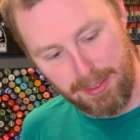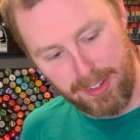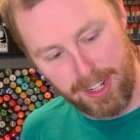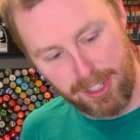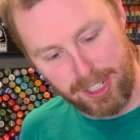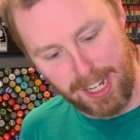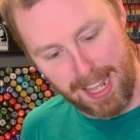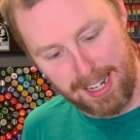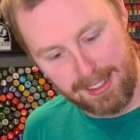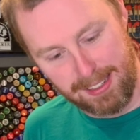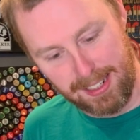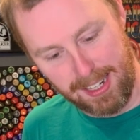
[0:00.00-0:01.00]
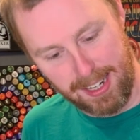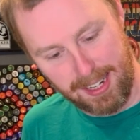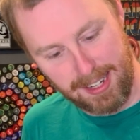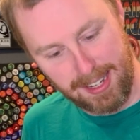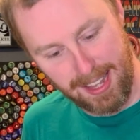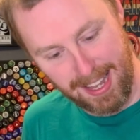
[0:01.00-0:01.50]
Very chatty
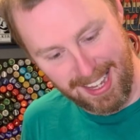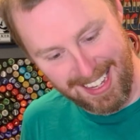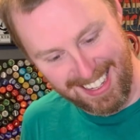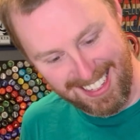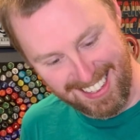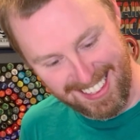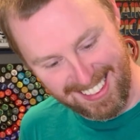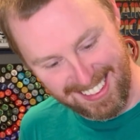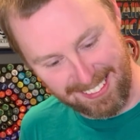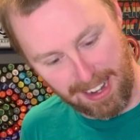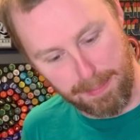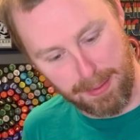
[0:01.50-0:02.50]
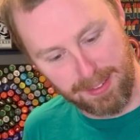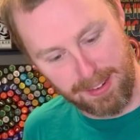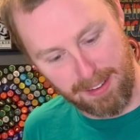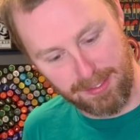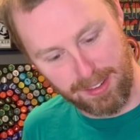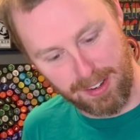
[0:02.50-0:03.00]
today. This is what happens
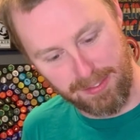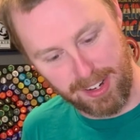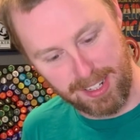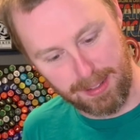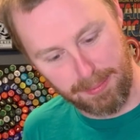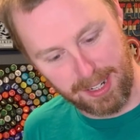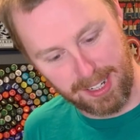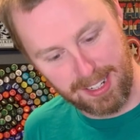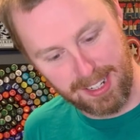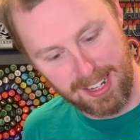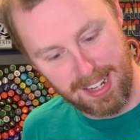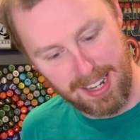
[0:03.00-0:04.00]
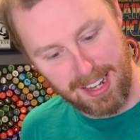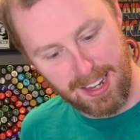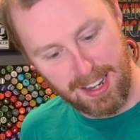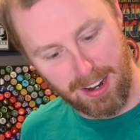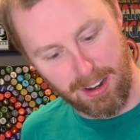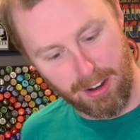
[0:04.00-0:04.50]
after an event. I'm like
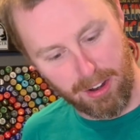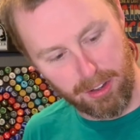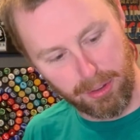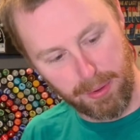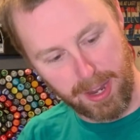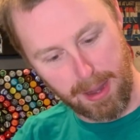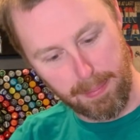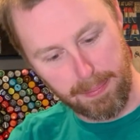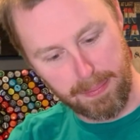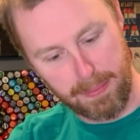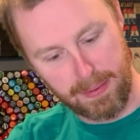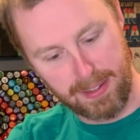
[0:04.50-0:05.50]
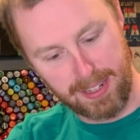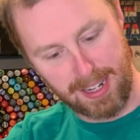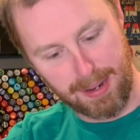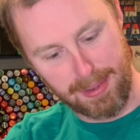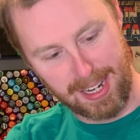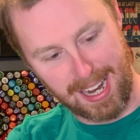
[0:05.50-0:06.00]
all the way up.
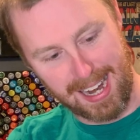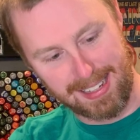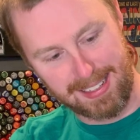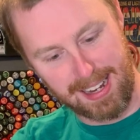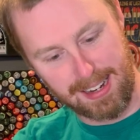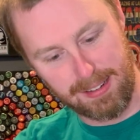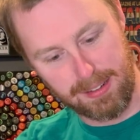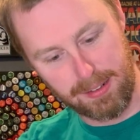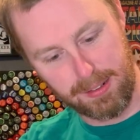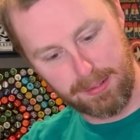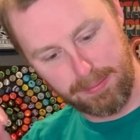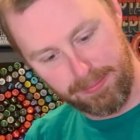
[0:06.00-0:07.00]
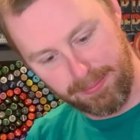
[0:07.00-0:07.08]
I'm like out of 10. Oh.